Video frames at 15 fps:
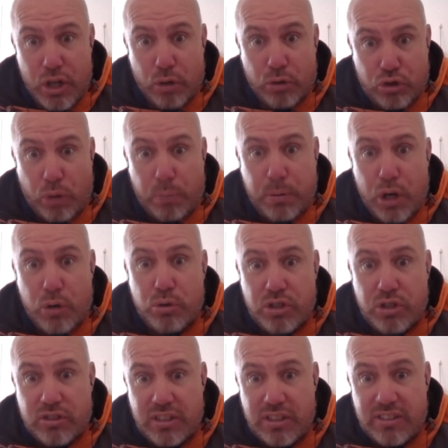top
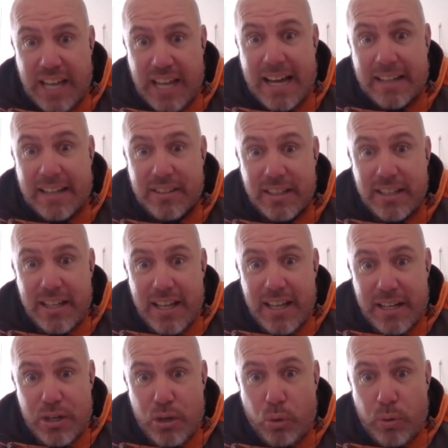coaches he's had,
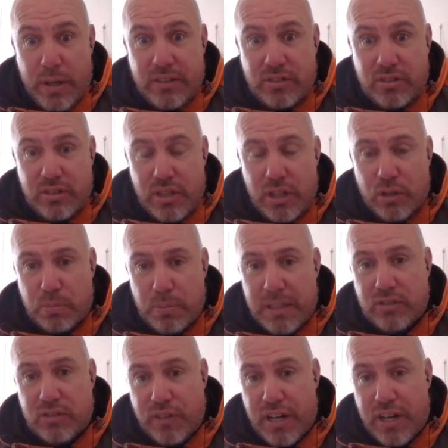and he always,
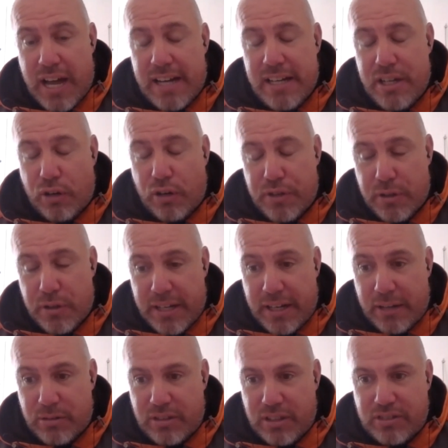speaks very highly of you. And then
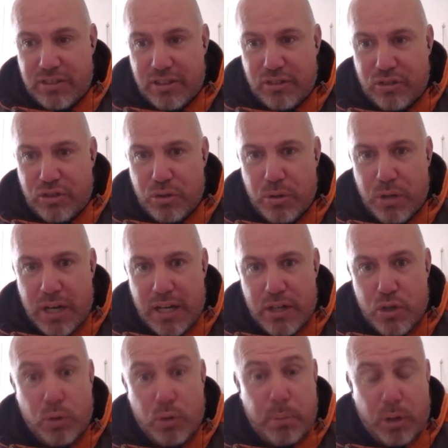I was listening to
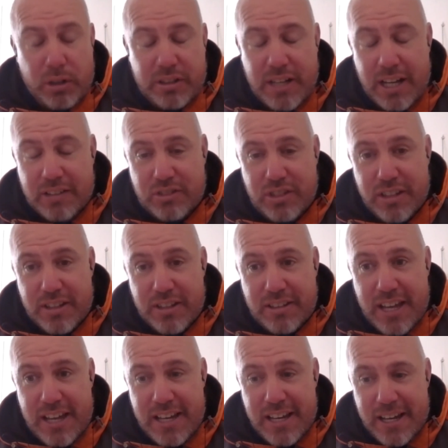your podcast the other
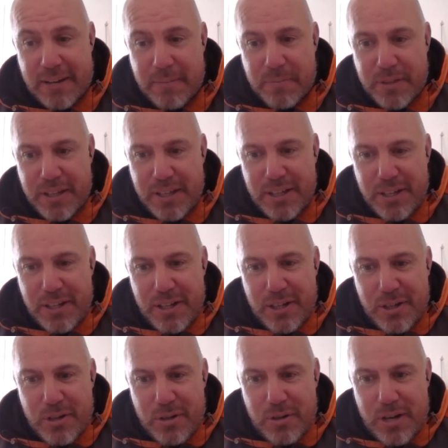day,
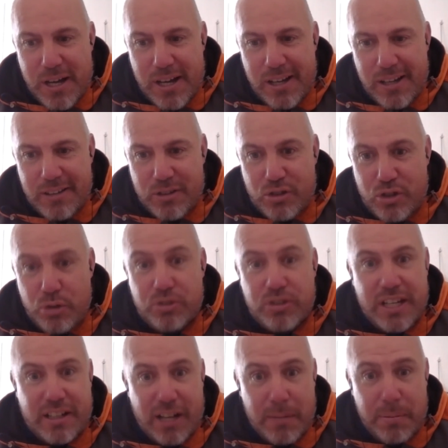the
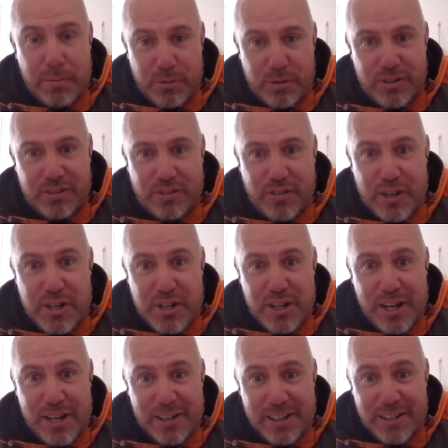Tuesday Club, which is very
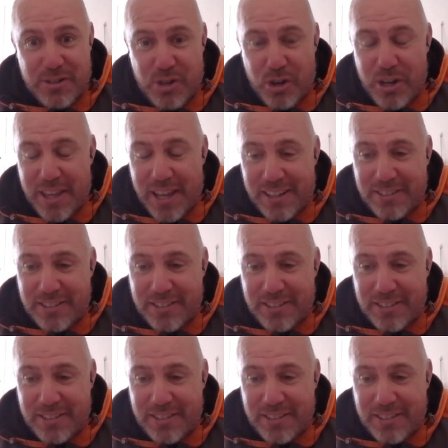good. I enjoy that.